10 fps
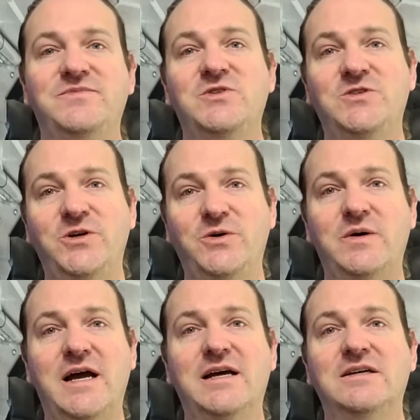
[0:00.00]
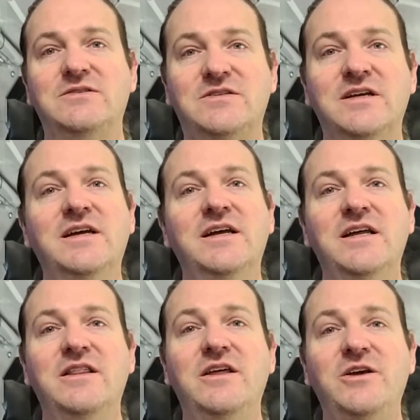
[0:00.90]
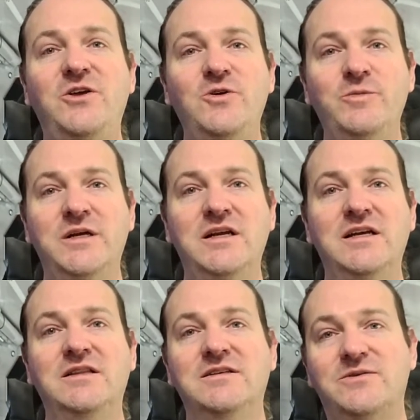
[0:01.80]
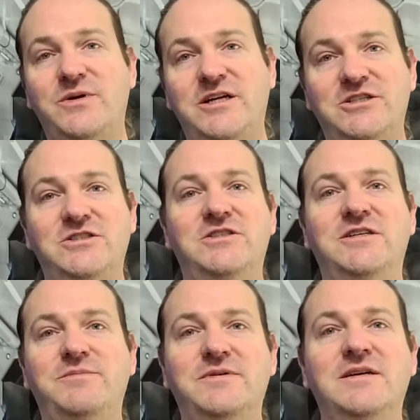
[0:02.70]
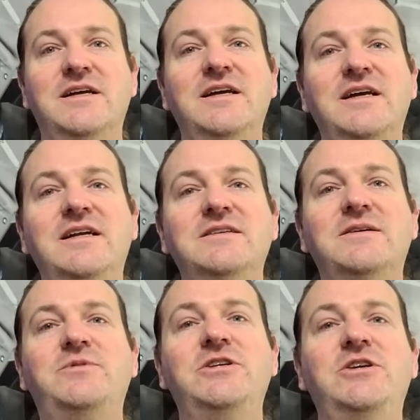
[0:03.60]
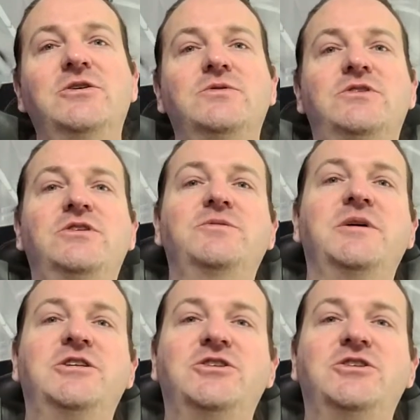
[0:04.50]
So as the human in this relationship, it is up to you to make